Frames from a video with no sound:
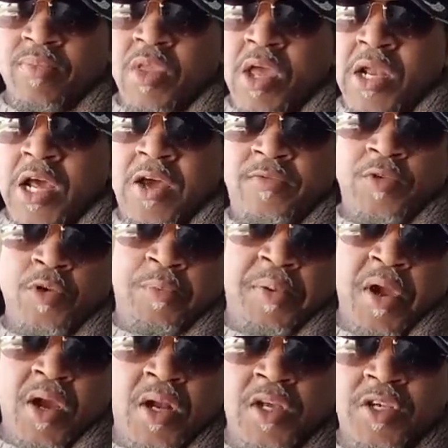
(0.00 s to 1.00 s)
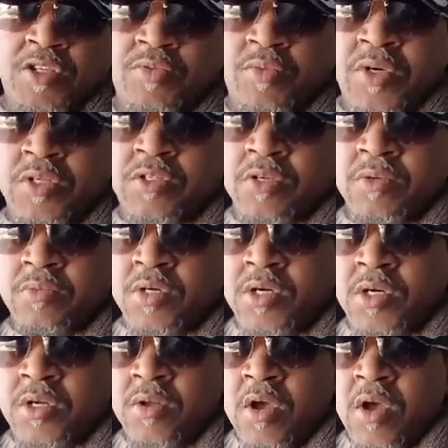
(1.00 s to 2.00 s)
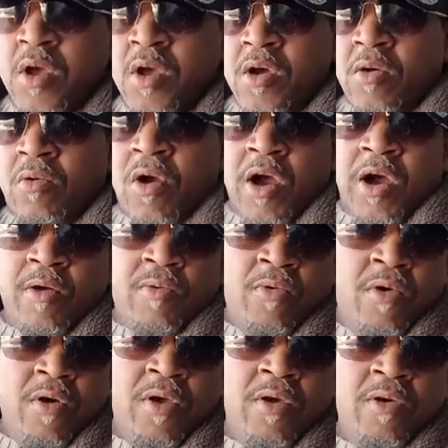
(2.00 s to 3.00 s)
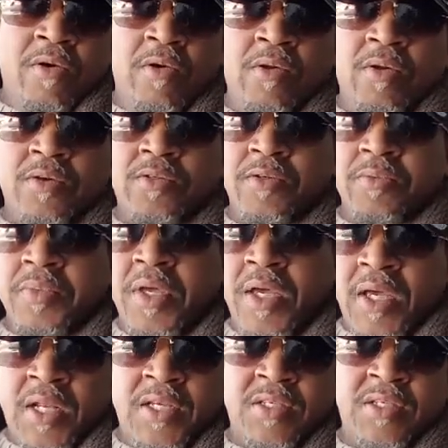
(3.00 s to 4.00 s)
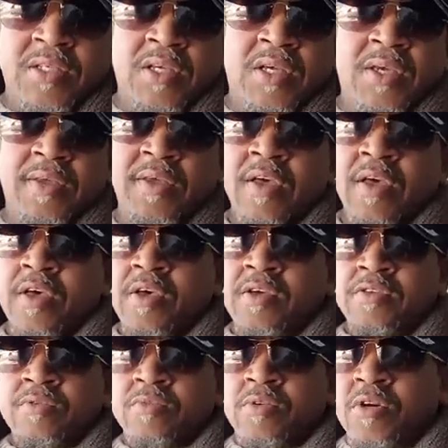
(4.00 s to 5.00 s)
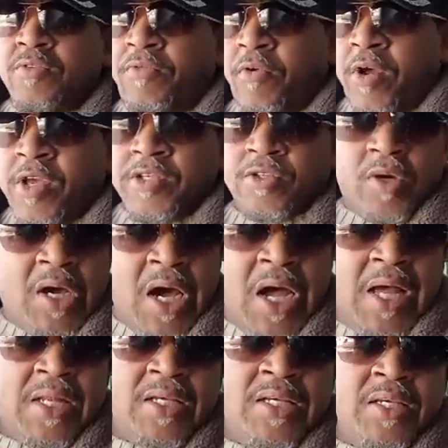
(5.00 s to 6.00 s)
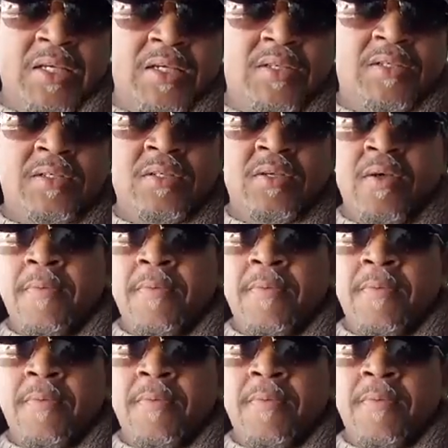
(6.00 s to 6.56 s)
Now, if you pair this with some good Crown Royal or some Hennessey, some good friends or colleagues,